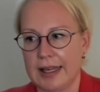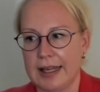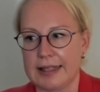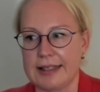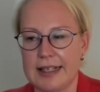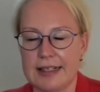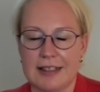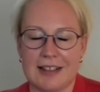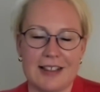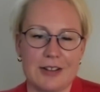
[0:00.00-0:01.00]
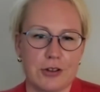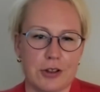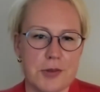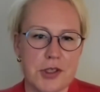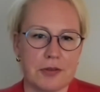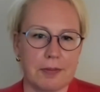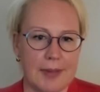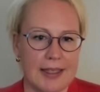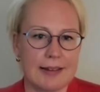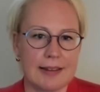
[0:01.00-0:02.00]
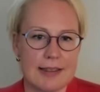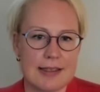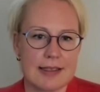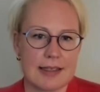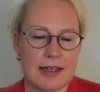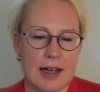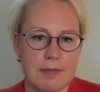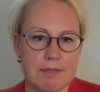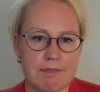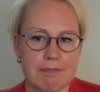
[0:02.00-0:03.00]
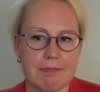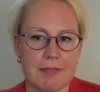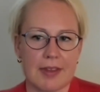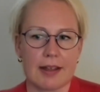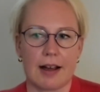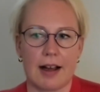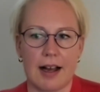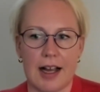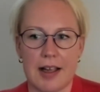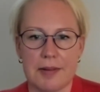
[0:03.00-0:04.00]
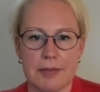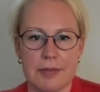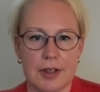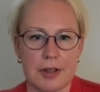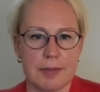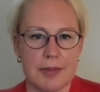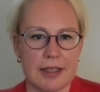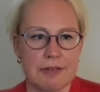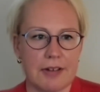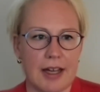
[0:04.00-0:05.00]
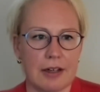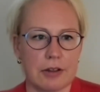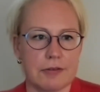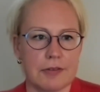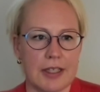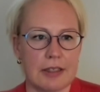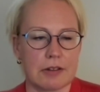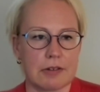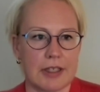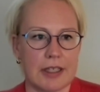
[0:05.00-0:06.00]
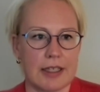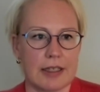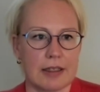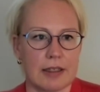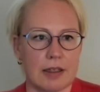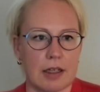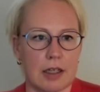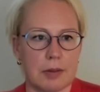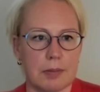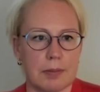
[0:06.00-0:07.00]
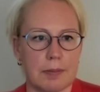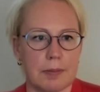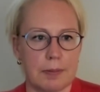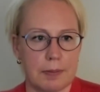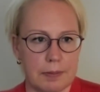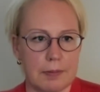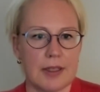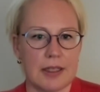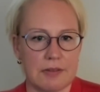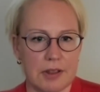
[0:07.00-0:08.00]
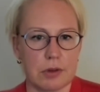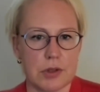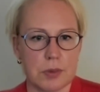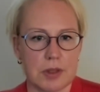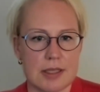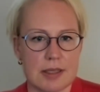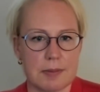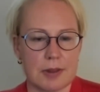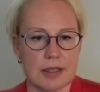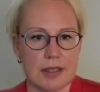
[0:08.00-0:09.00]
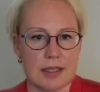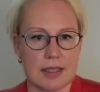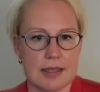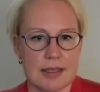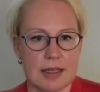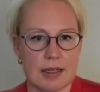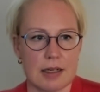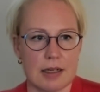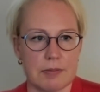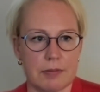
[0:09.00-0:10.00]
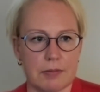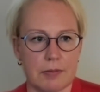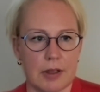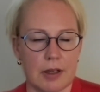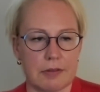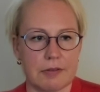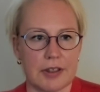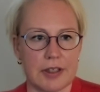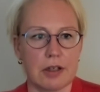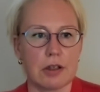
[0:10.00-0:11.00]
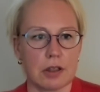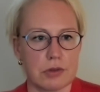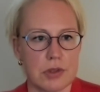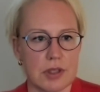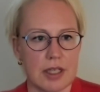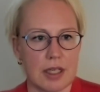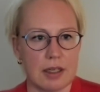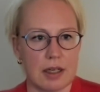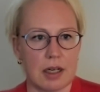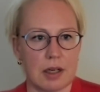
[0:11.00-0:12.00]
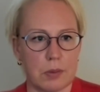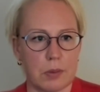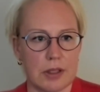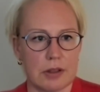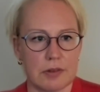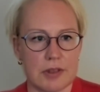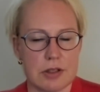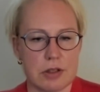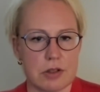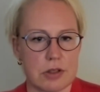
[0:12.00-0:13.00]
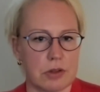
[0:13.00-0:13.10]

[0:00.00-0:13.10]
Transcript: And then in terms of methods, I'm a big fan of integrating individuals with disabilities very closely with the research.